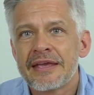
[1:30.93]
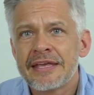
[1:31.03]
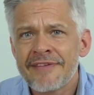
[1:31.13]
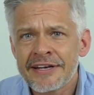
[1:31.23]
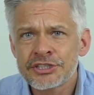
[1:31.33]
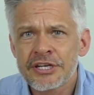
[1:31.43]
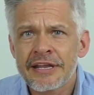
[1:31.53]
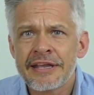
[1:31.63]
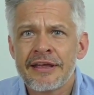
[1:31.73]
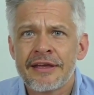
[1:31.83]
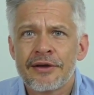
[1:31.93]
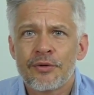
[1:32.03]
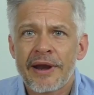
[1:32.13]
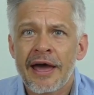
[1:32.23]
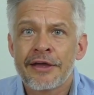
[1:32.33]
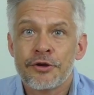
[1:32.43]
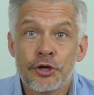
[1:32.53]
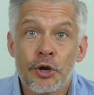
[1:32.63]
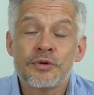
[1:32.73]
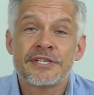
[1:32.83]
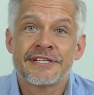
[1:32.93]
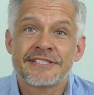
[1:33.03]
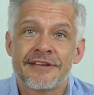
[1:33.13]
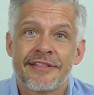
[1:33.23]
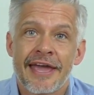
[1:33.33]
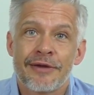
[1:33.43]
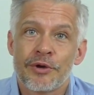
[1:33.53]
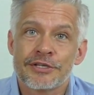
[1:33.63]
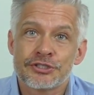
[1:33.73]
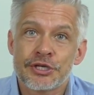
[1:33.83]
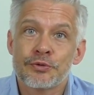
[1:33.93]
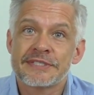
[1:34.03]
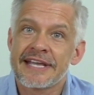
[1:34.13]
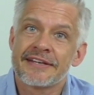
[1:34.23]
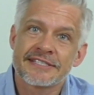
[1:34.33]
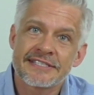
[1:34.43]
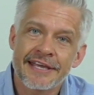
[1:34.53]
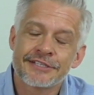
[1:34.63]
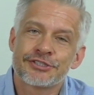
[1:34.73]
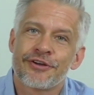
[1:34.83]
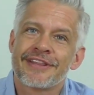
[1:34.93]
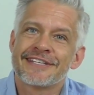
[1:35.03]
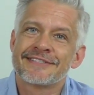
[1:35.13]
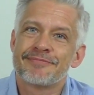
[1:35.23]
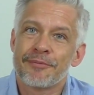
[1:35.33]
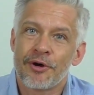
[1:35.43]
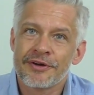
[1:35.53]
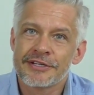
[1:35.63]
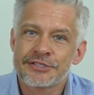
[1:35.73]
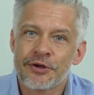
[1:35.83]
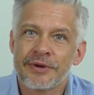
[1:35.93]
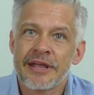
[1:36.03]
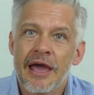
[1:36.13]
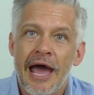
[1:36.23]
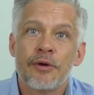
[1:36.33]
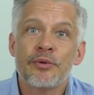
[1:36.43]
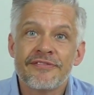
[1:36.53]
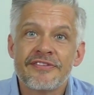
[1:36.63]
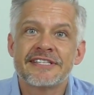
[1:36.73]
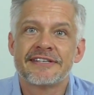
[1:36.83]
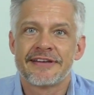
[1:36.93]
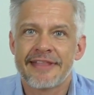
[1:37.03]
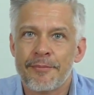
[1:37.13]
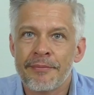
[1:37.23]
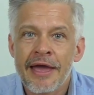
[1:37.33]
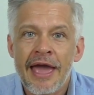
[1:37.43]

Eventually, when I noticed they were so center stage on this memorial stone, I revisited them,